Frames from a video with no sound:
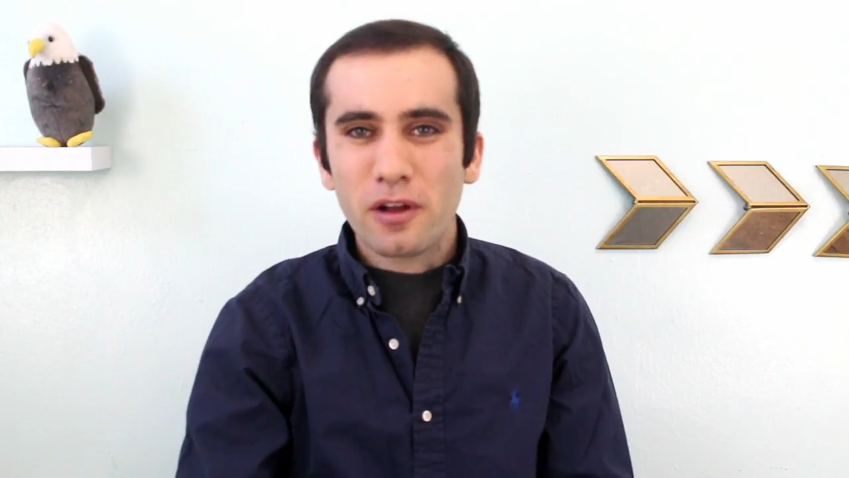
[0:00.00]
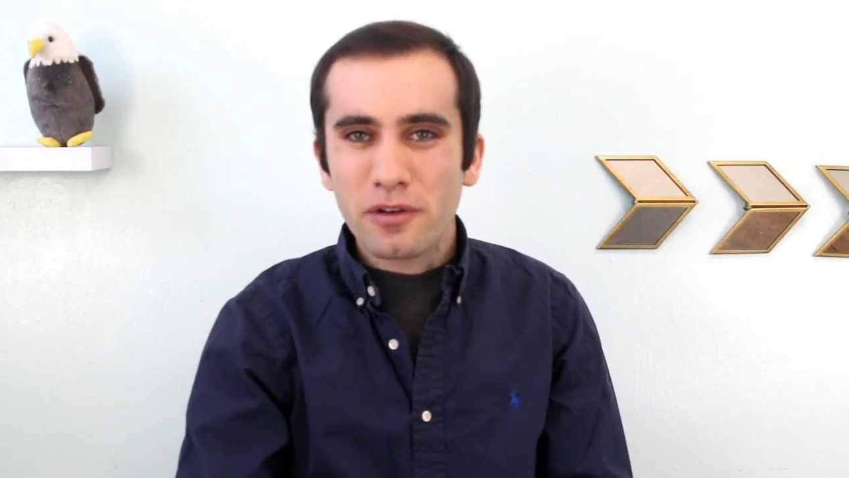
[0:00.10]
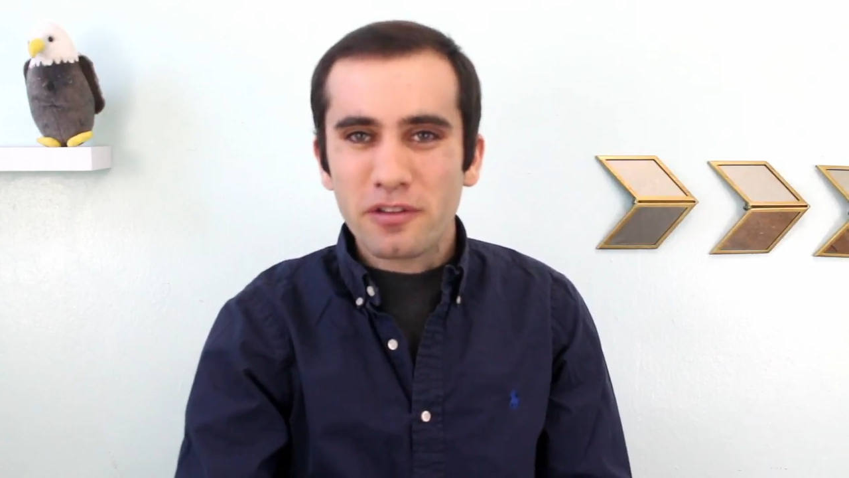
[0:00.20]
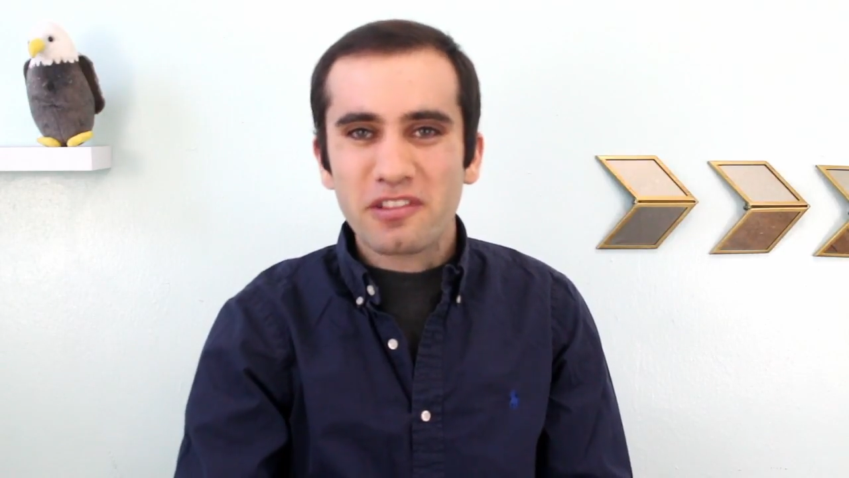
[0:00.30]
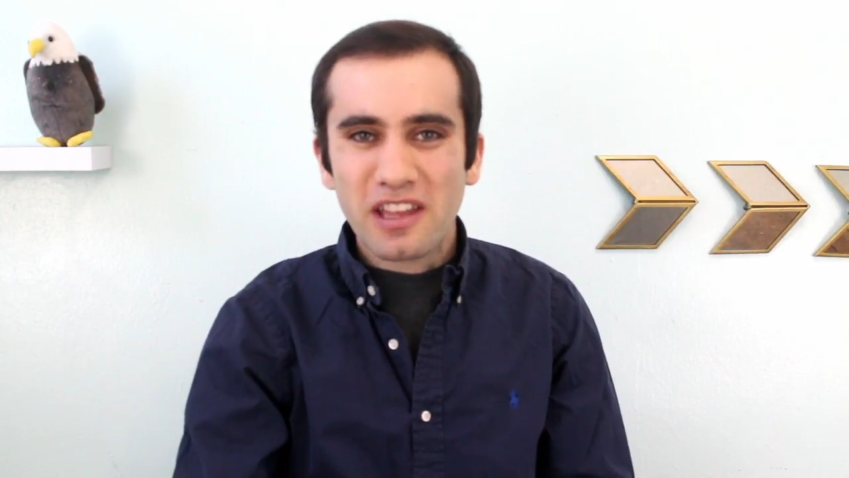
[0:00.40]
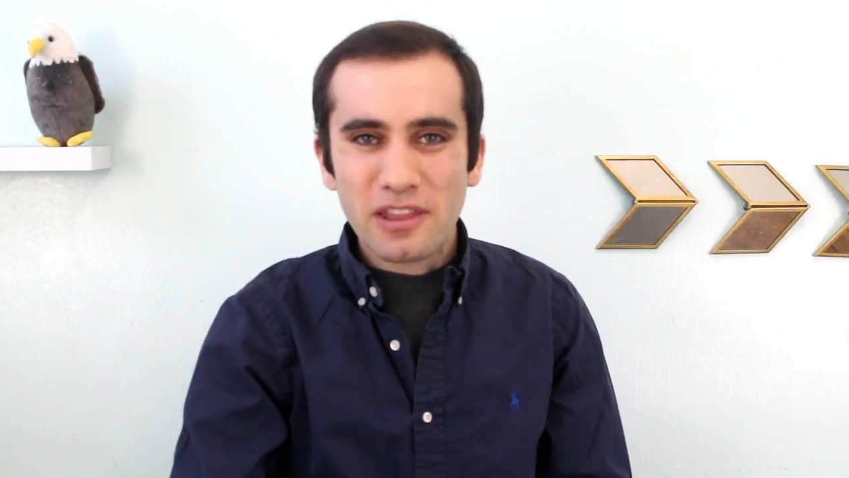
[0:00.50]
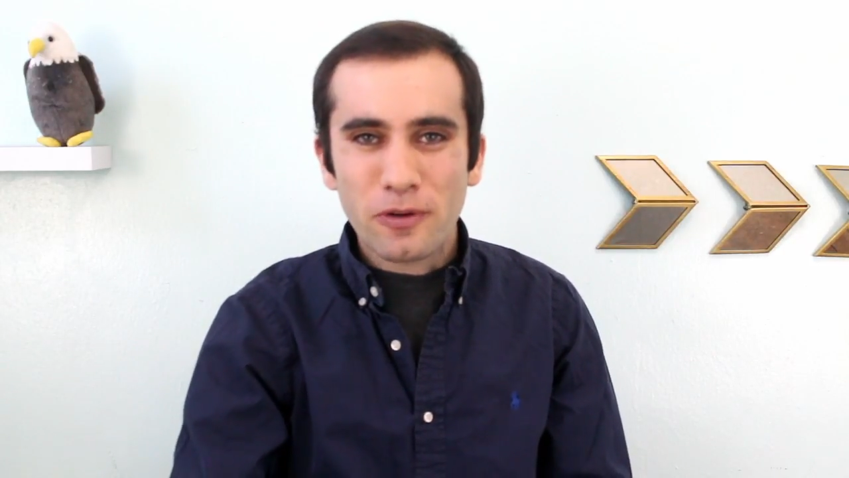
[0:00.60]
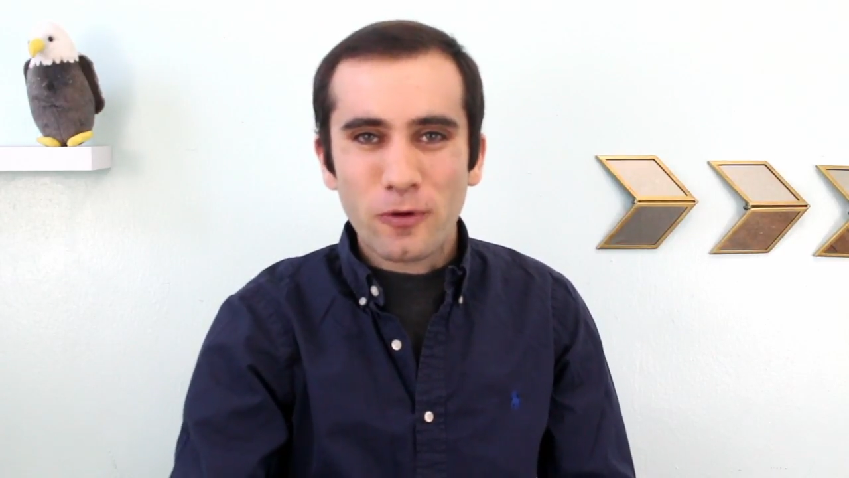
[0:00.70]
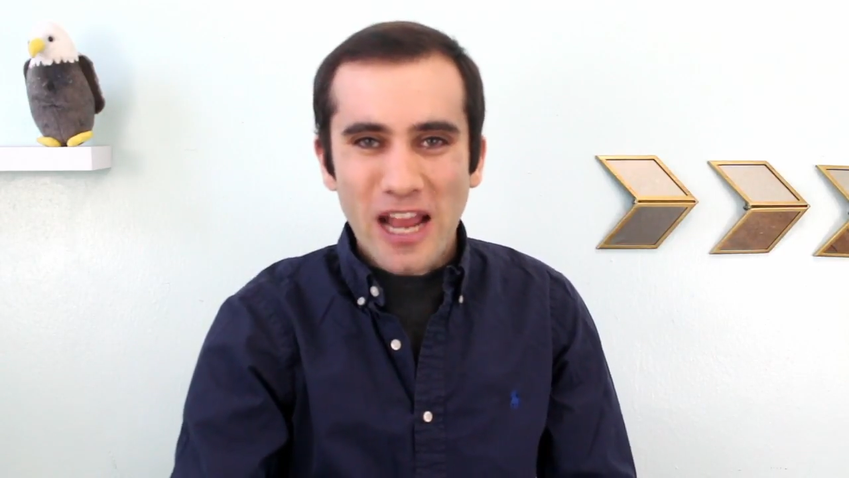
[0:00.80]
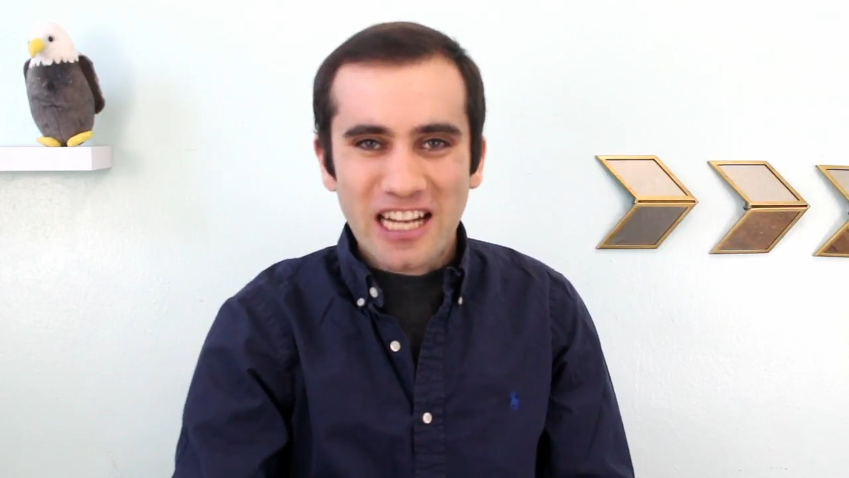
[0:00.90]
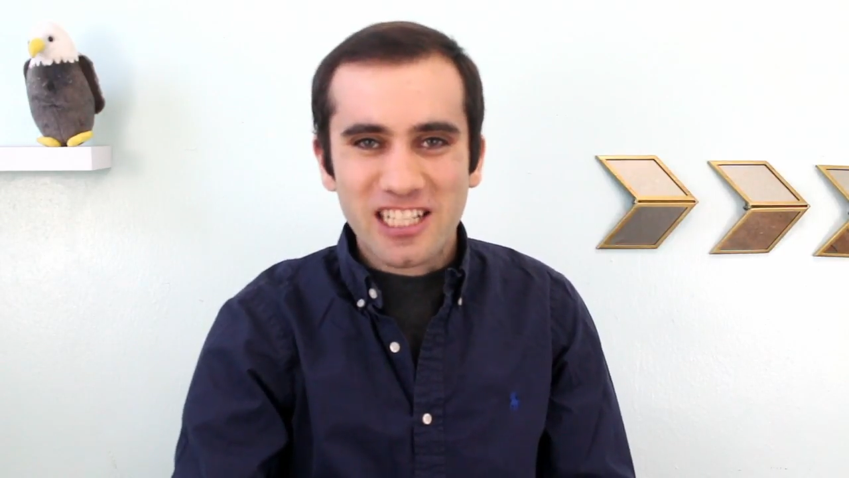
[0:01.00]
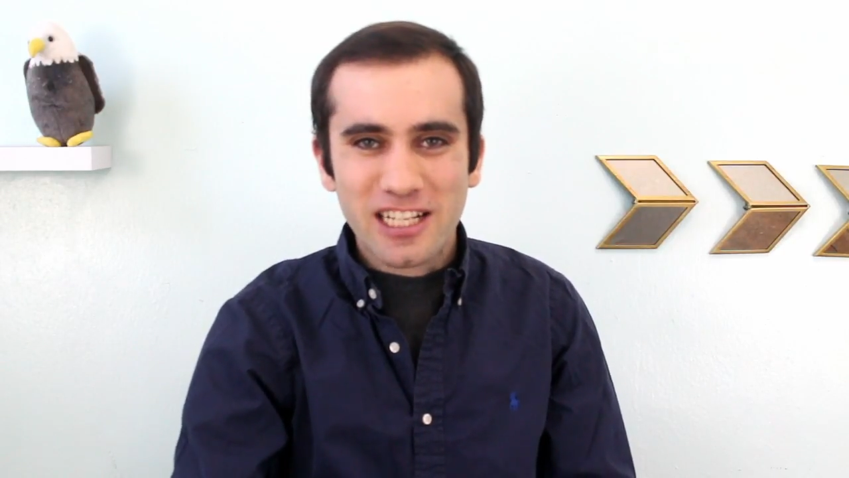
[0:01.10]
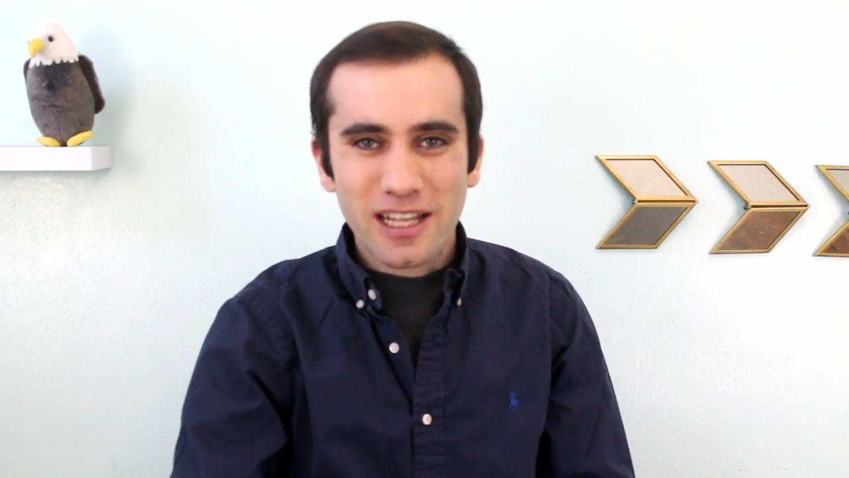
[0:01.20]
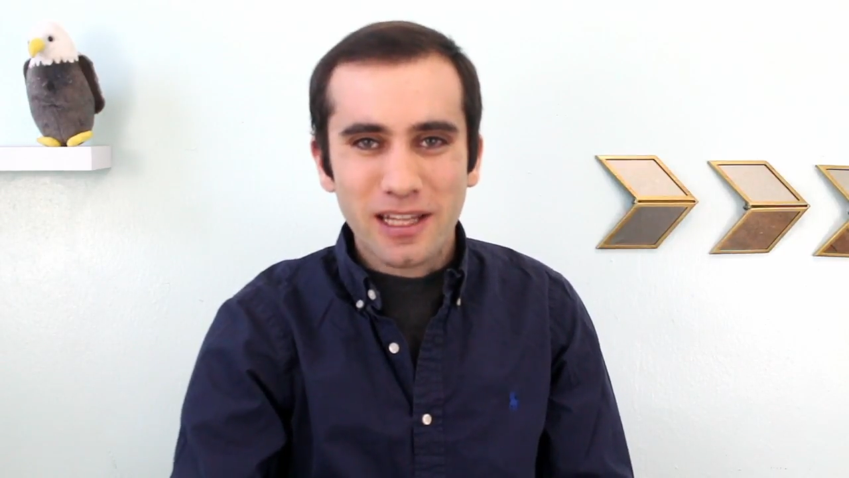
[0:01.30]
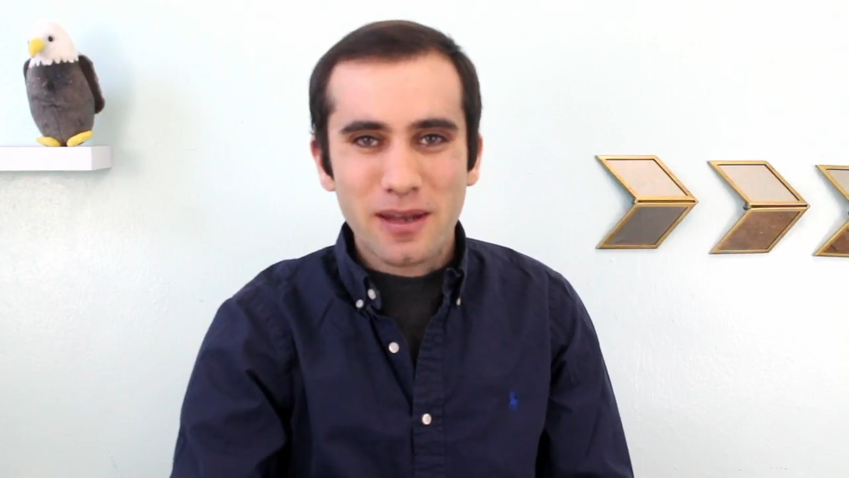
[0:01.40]
understand the
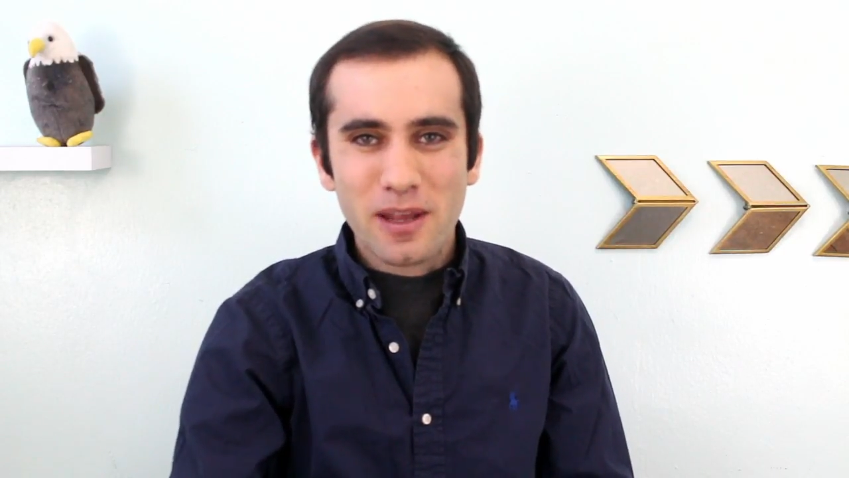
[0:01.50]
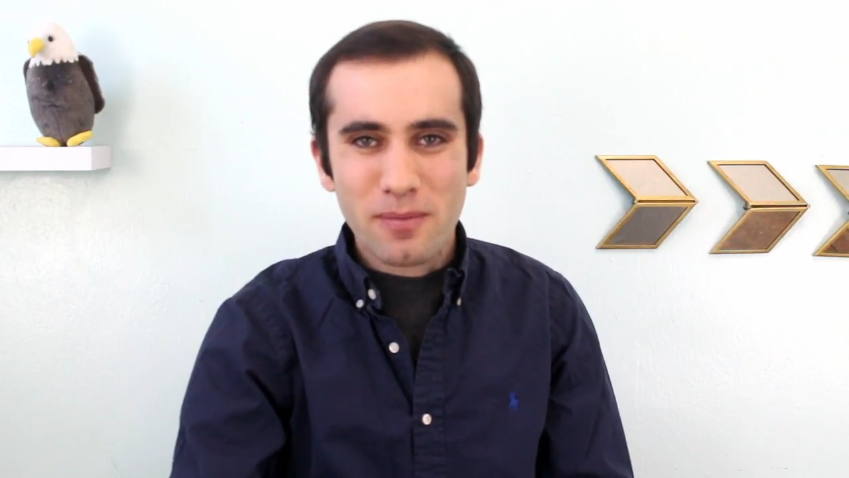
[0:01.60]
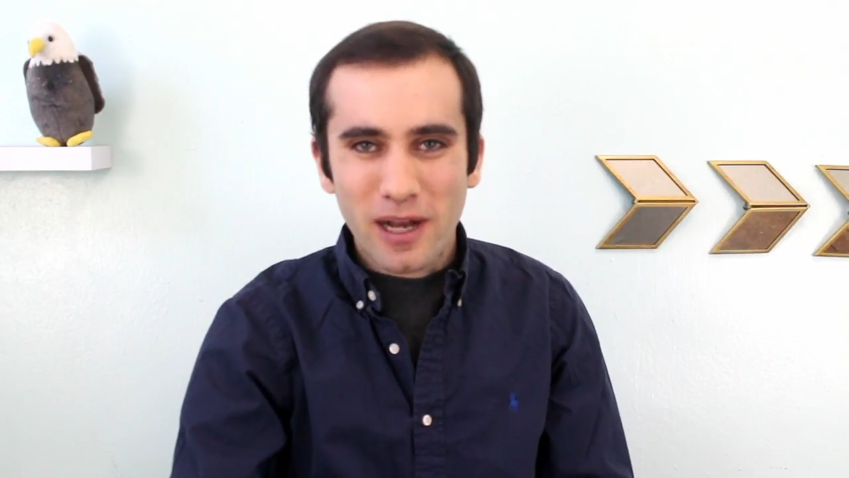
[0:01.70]
rationality